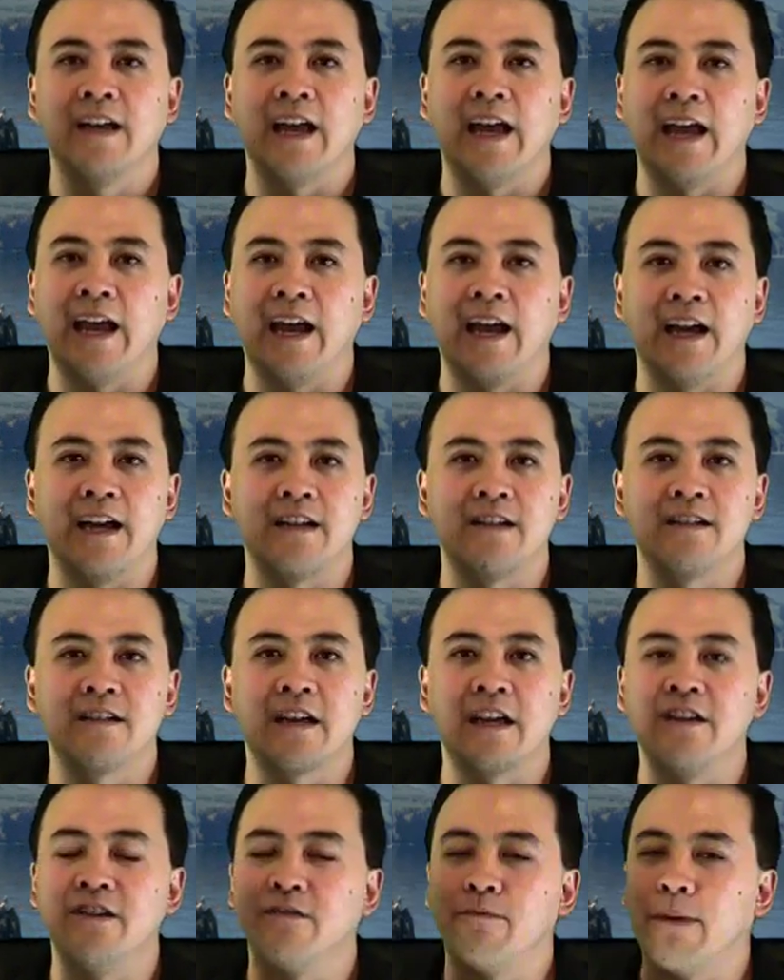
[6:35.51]
And
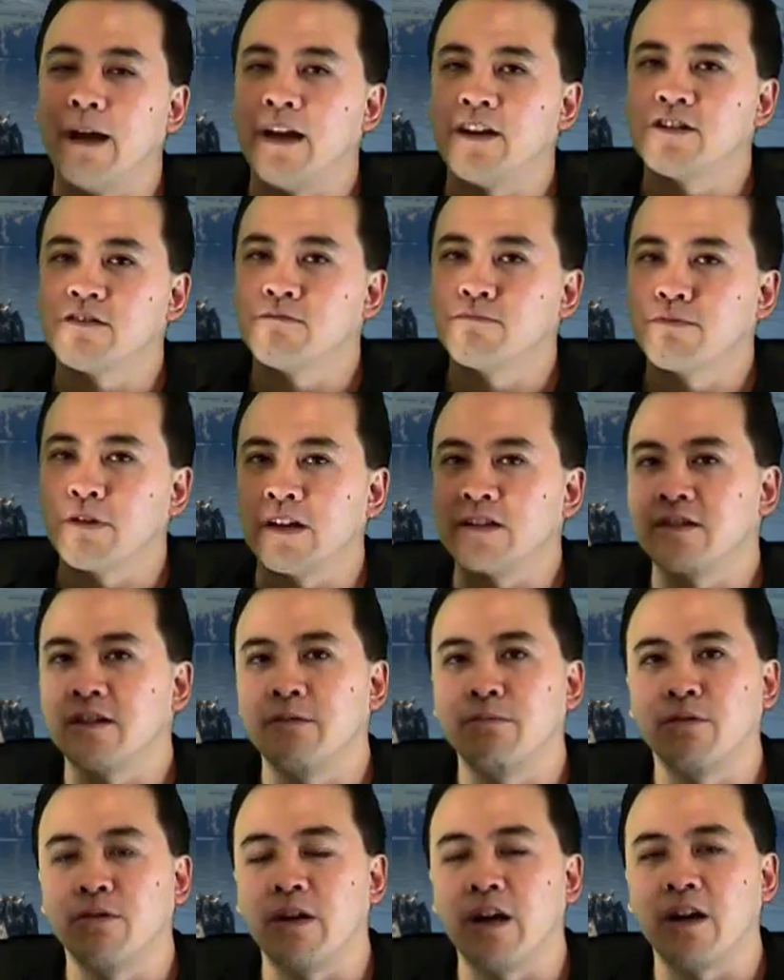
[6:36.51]
can you imagine
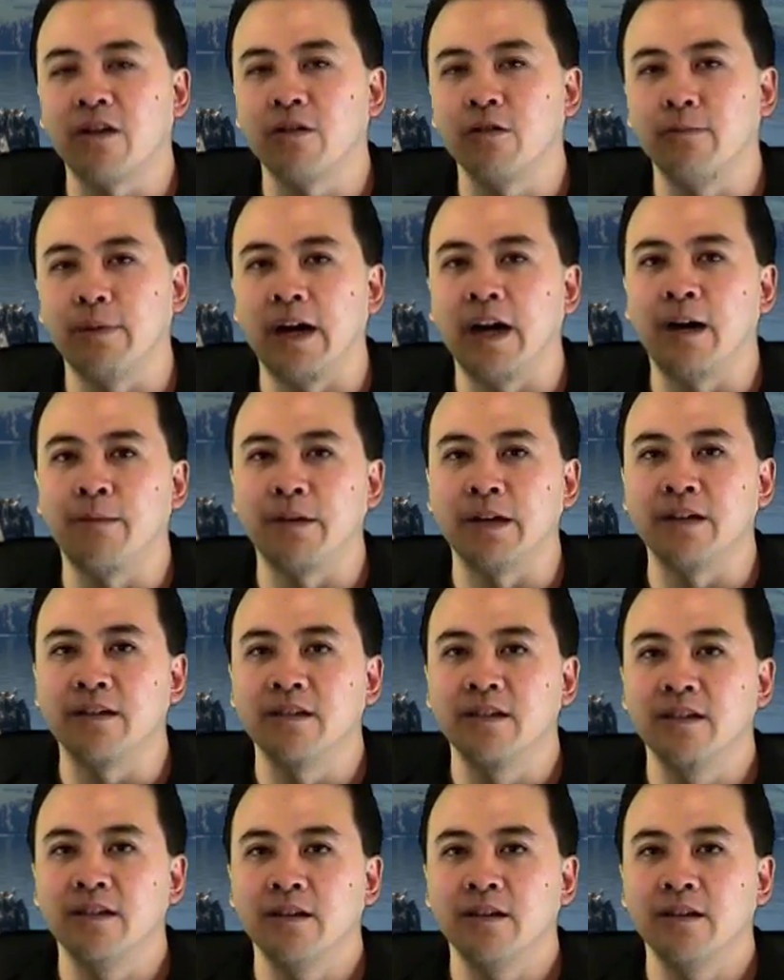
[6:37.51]
President Barack Obama,